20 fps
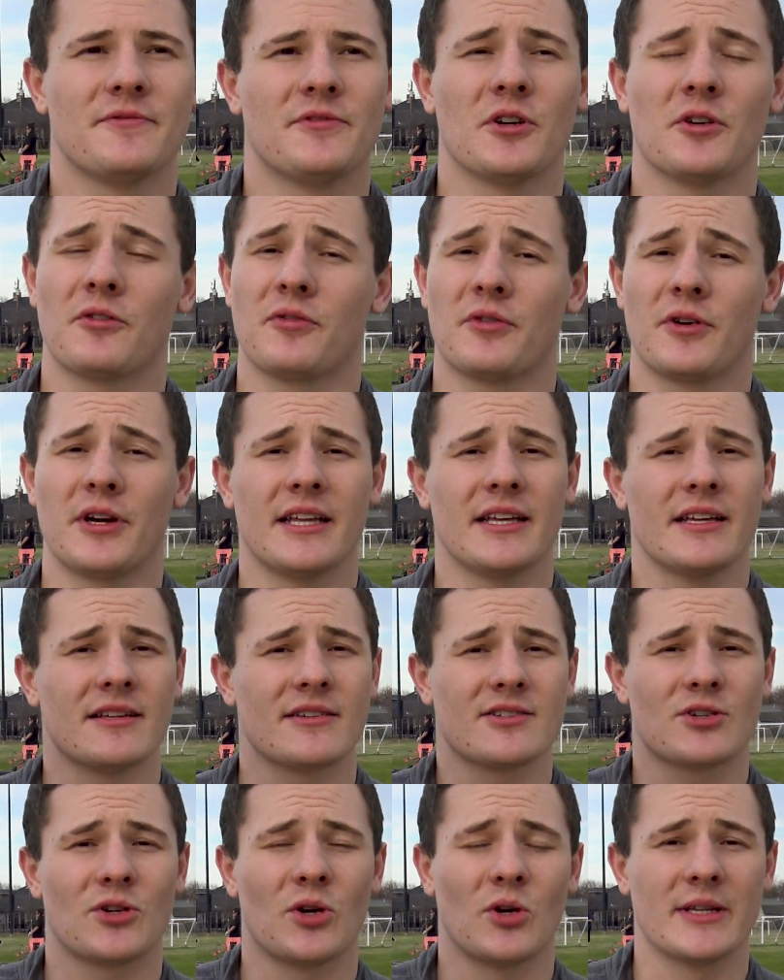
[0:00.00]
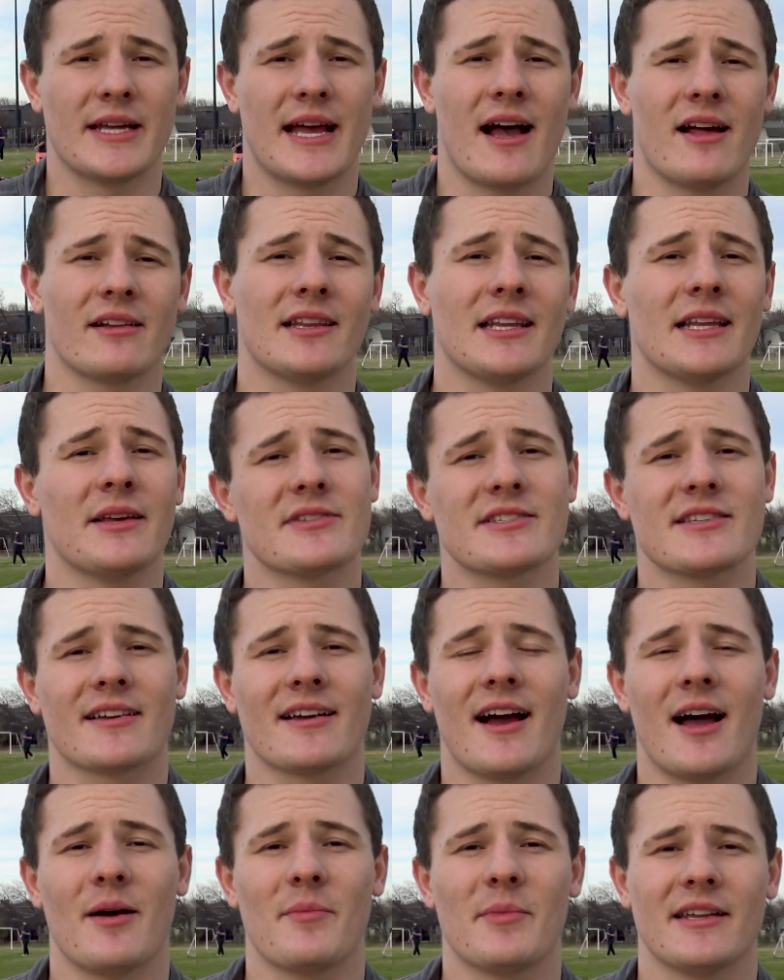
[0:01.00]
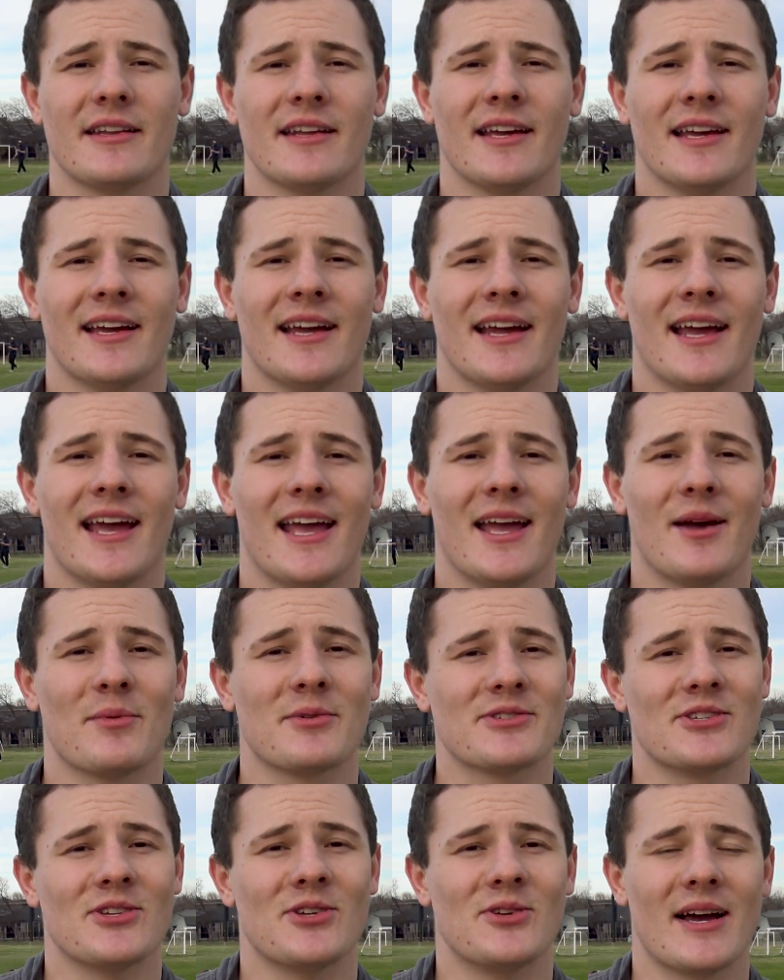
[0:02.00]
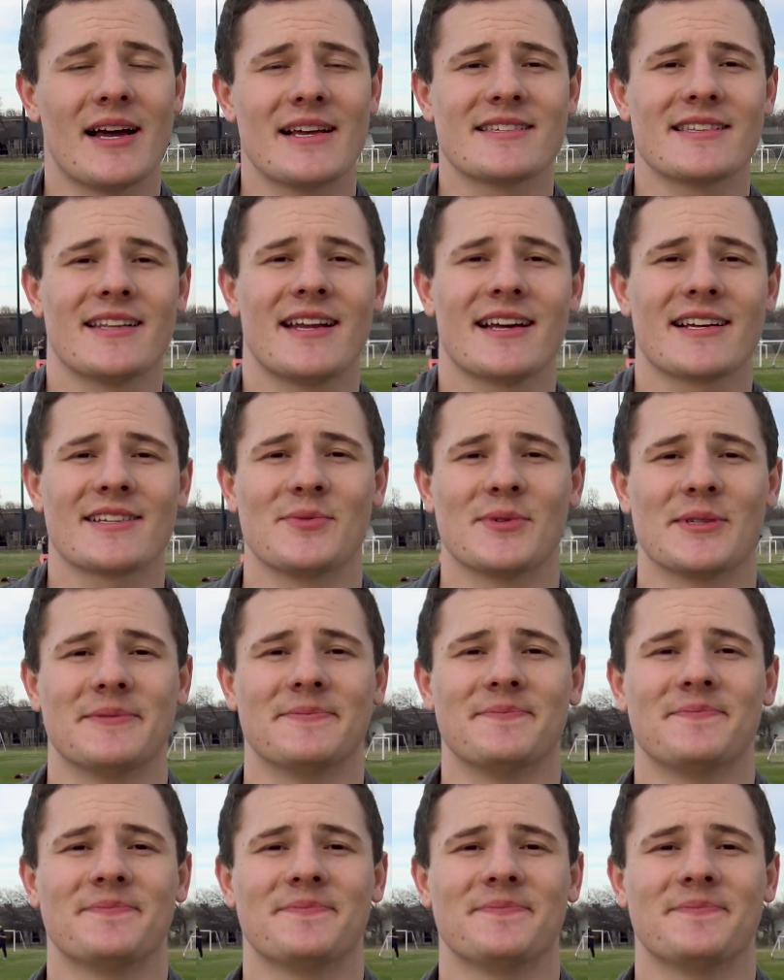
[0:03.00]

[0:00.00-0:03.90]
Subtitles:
feel free to scroll down and leave us a comment, and we'll see you guys in the next one.